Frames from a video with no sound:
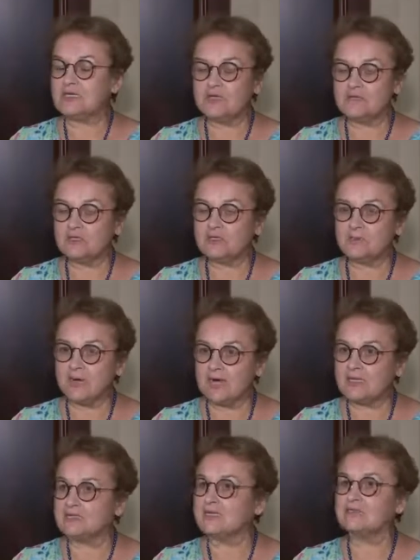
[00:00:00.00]
they have in
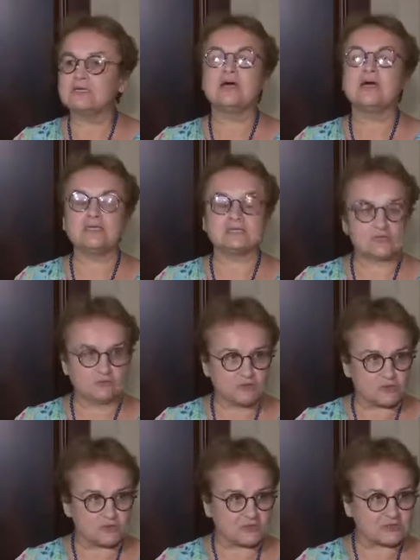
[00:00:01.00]
mind the highest
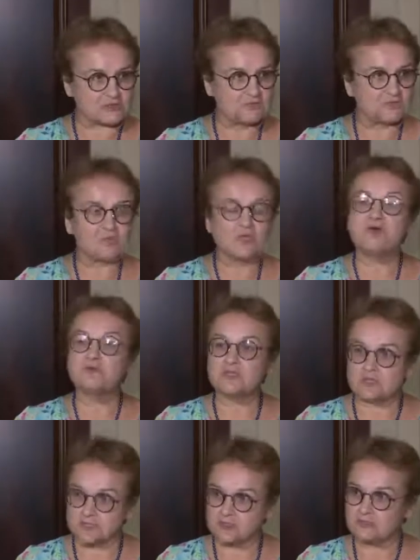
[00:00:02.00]
officials of
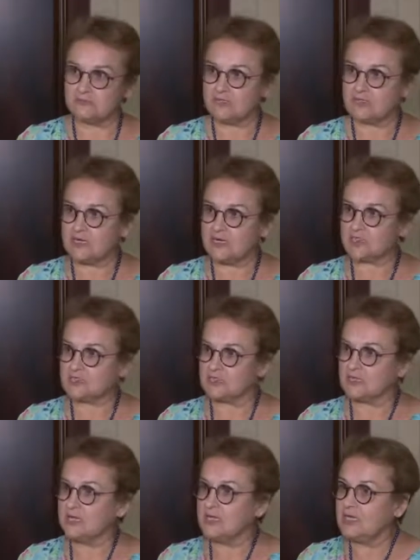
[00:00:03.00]
the Russian
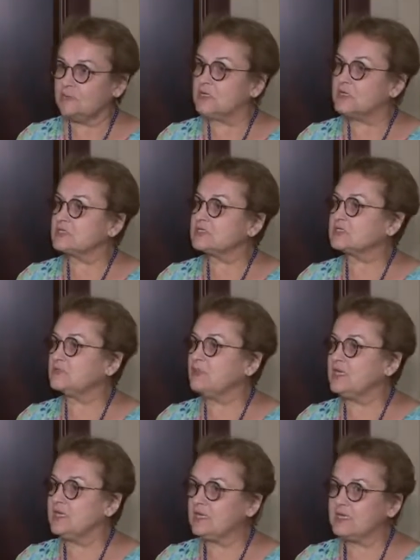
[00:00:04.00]
Federation because
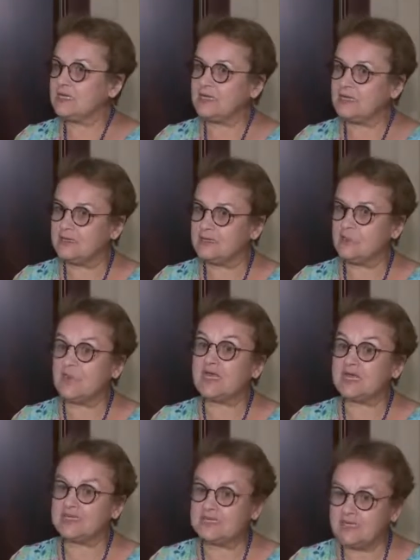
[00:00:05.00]
we,
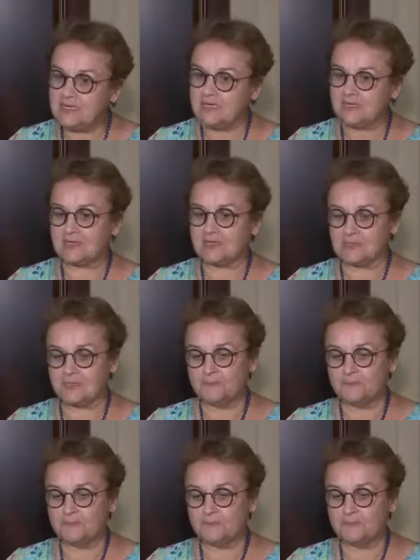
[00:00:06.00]
we are dealing